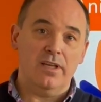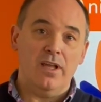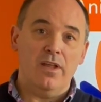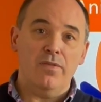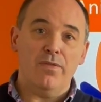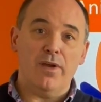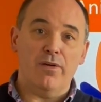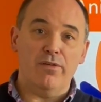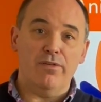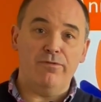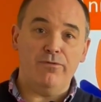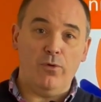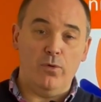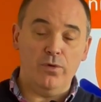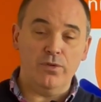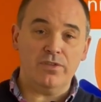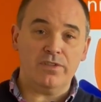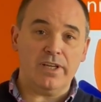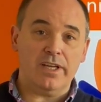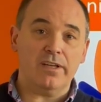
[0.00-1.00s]
There are 4
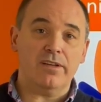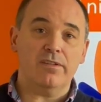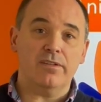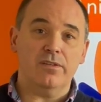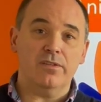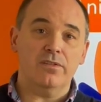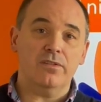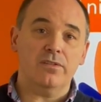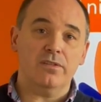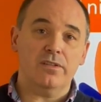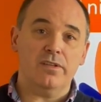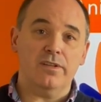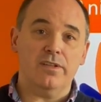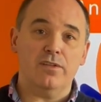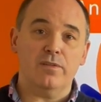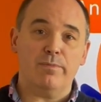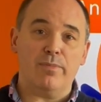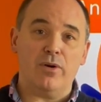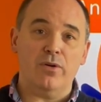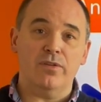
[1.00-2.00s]
sections to this
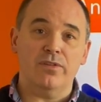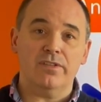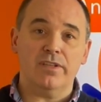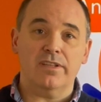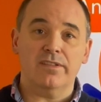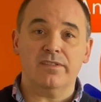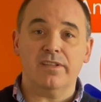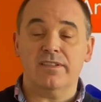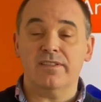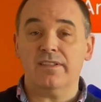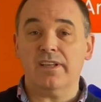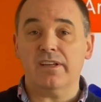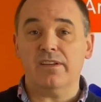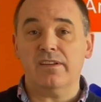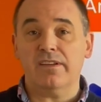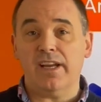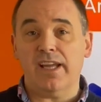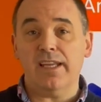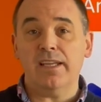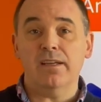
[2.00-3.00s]
process. There's
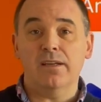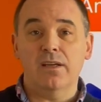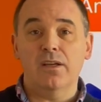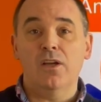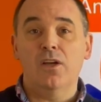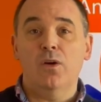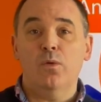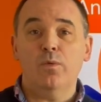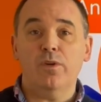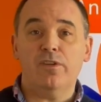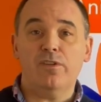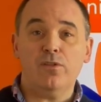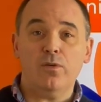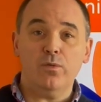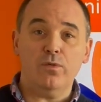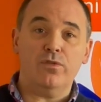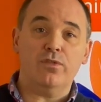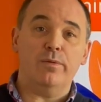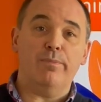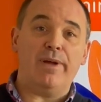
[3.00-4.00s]
section A, which
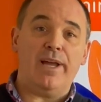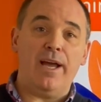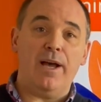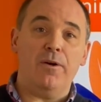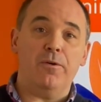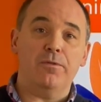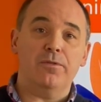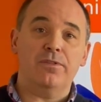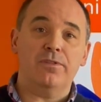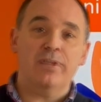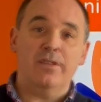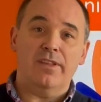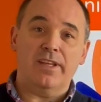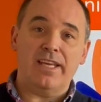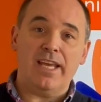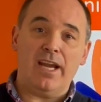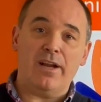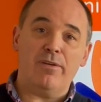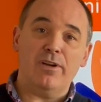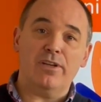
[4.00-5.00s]
talks about the
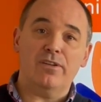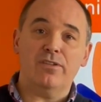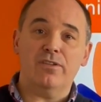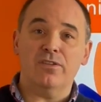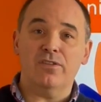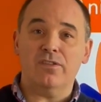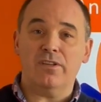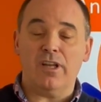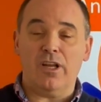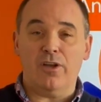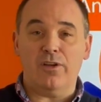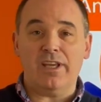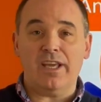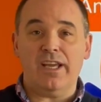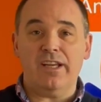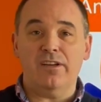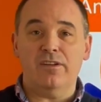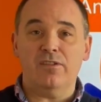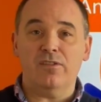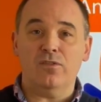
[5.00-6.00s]
characters, the
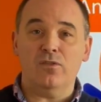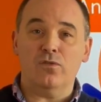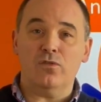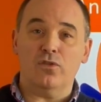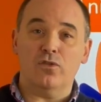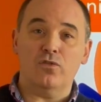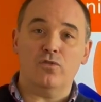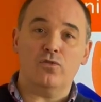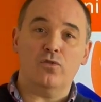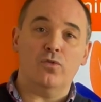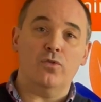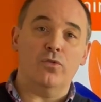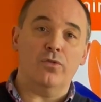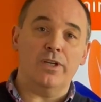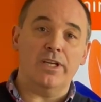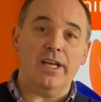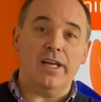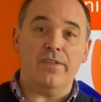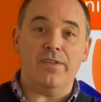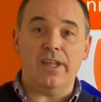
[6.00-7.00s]
locations, the
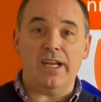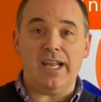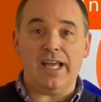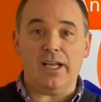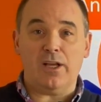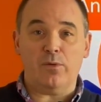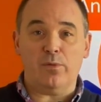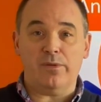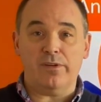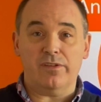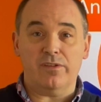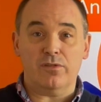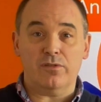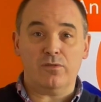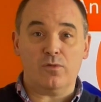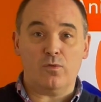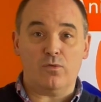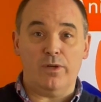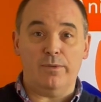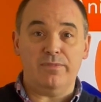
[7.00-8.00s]
story and the language the
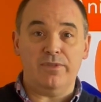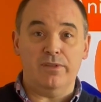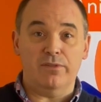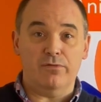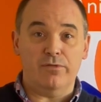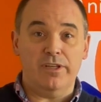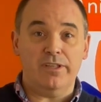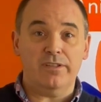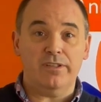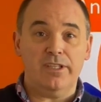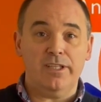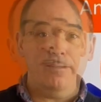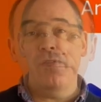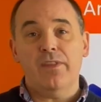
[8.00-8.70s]
script is written in.